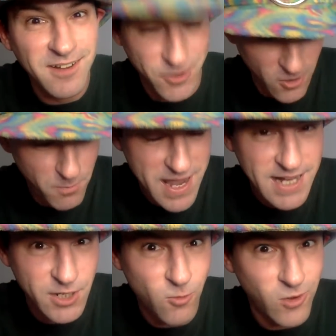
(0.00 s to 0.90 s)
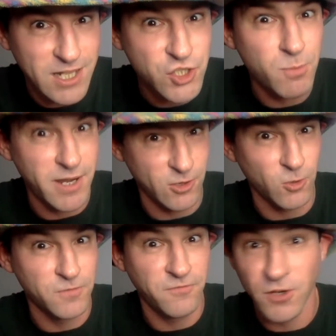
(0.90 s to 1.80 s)
Go back and watch my
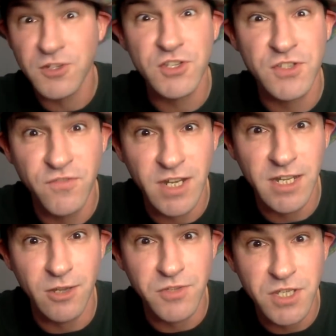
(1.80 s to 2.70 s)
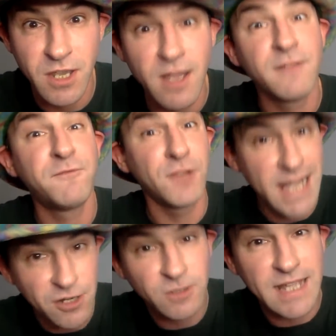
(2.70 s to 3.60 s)
old versus videos.
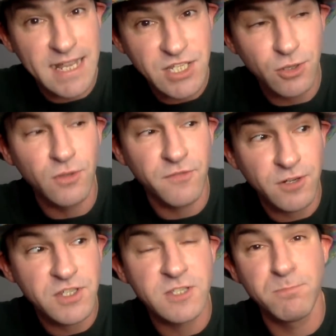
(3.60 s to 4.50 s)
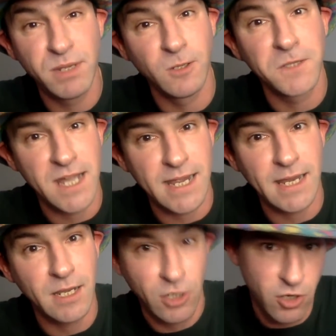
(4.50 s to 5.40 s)
Flat Earth Asshole versus Bill Nye.
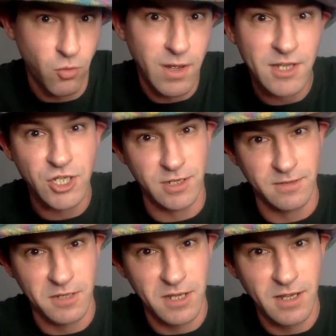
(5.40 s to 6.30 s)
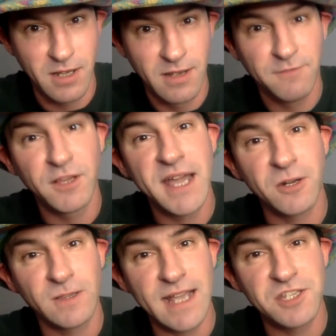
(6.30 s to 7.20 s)
Go watch it. Flat
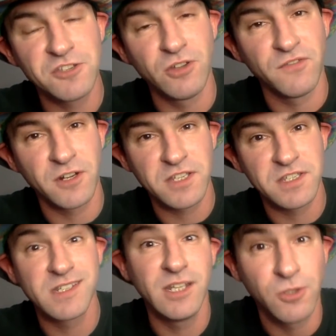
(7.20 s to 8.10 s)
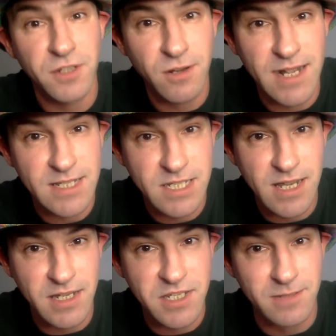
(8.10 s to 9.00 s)
Earth Asshole versus Neil deGrasse
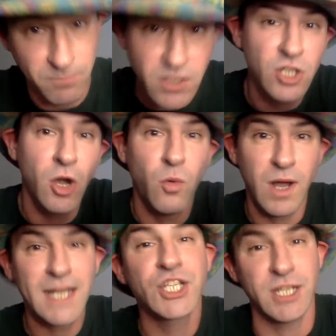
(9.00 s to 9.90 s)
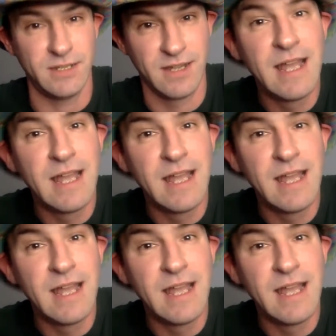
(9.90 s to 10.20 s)
Tyson. Go watch it.